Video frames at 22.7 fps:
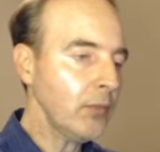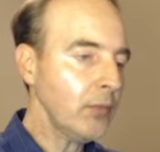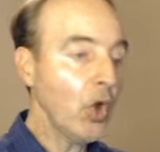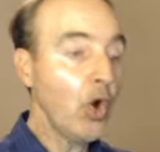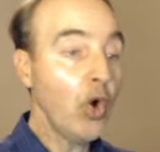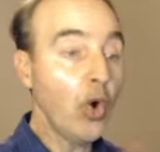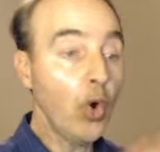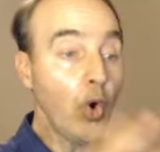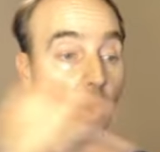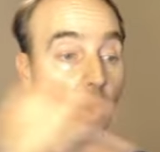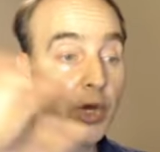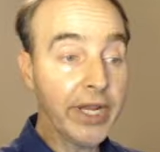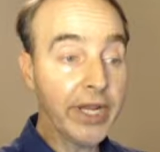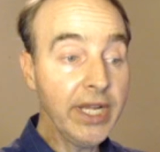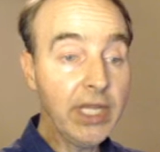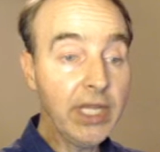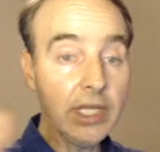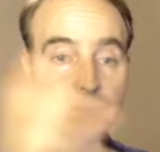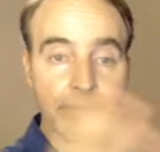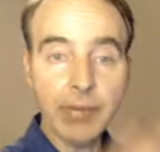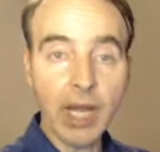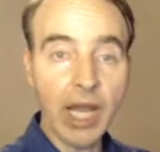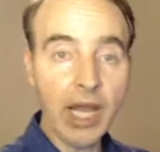or
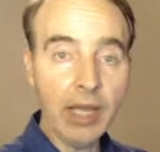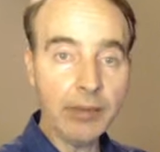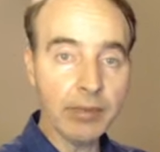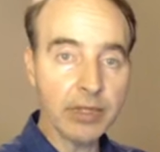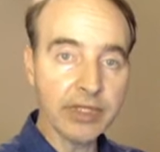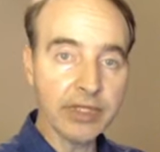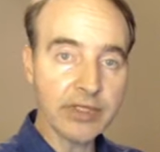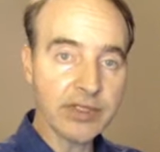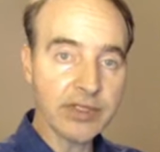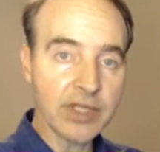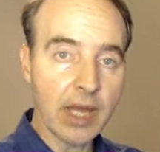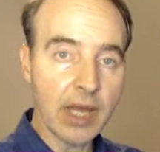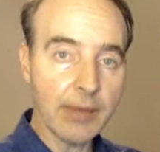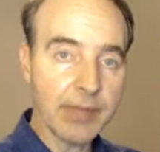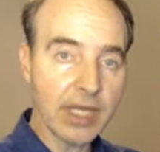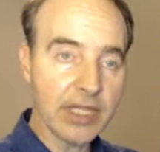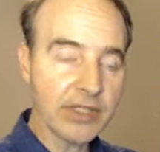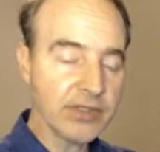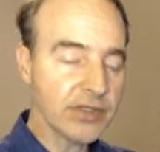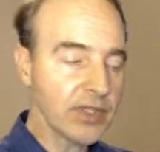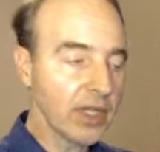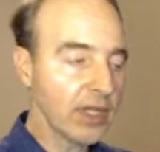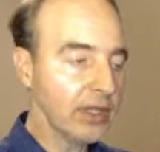any Bible that's not
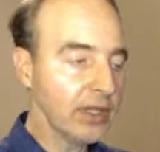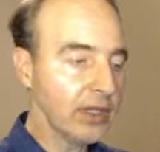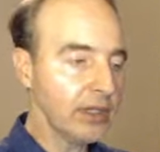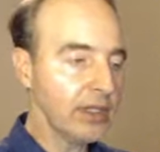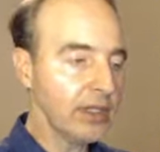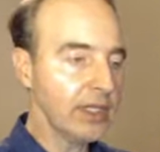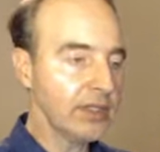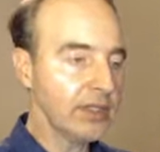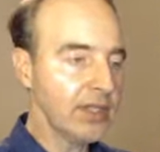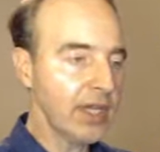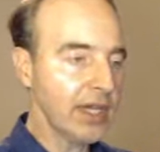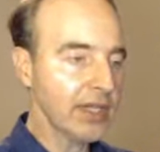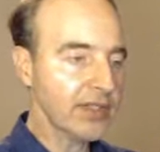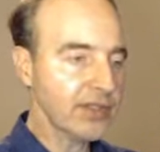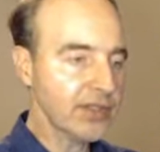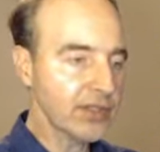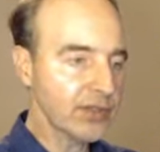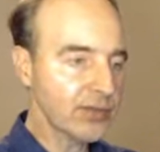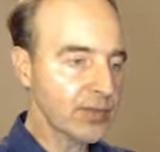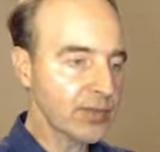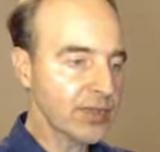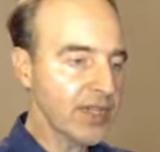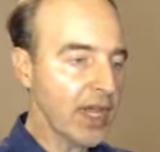based on the
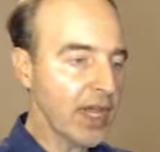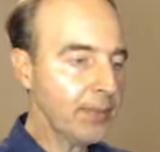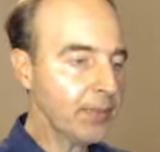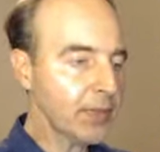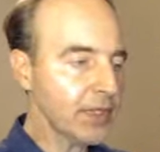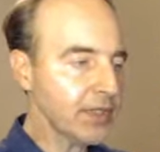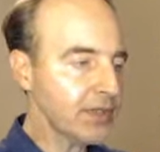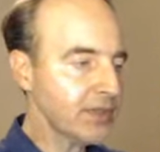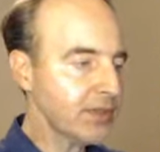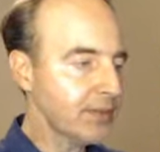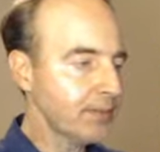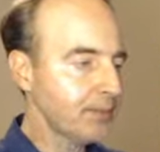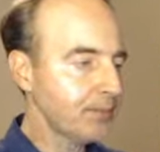Textus Receptus.